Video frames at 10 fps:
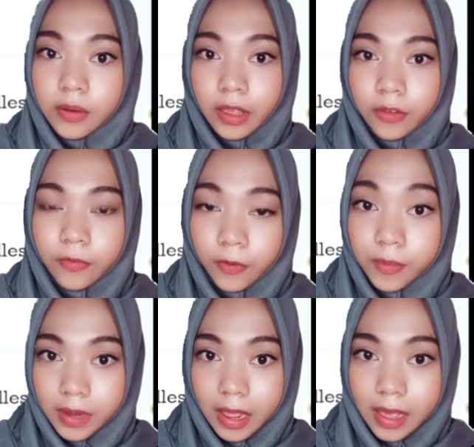Okay,
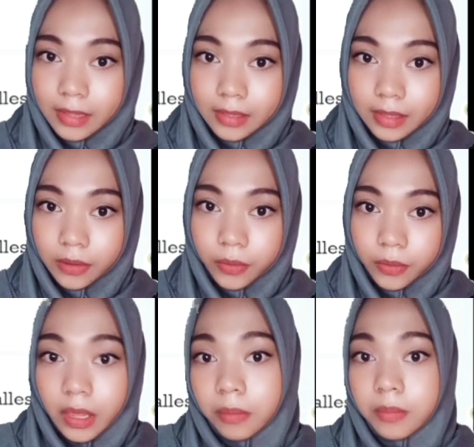from that
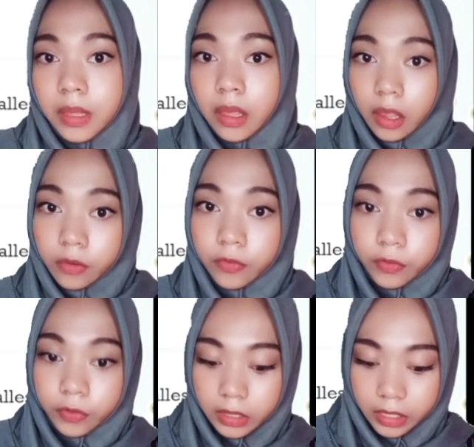we can be
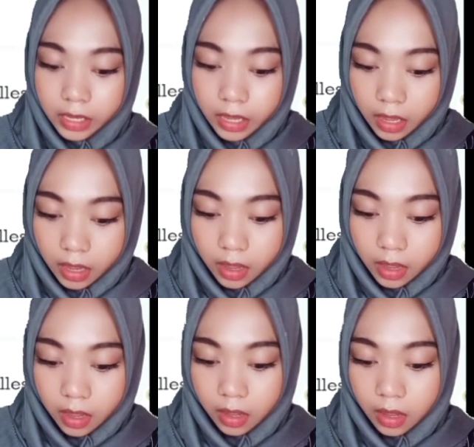carefully
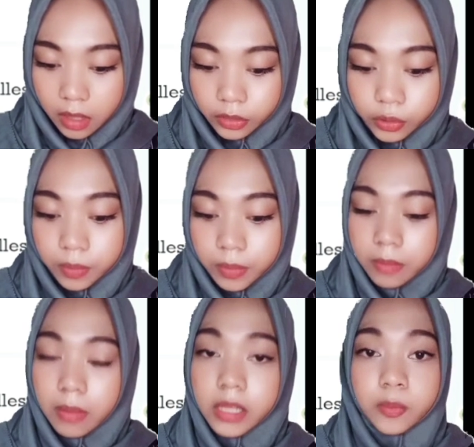to
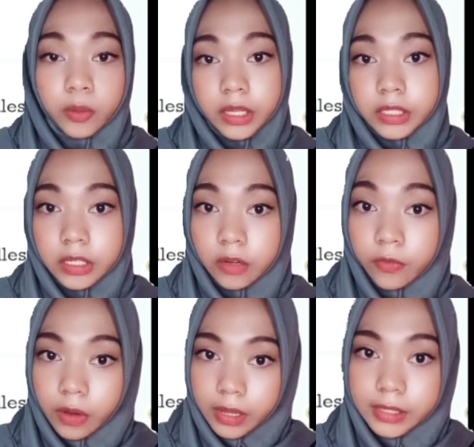minimize
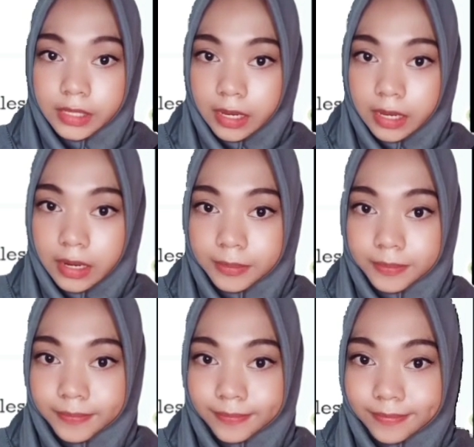potential for
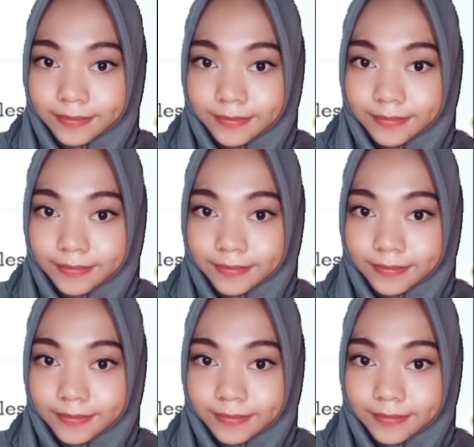accident.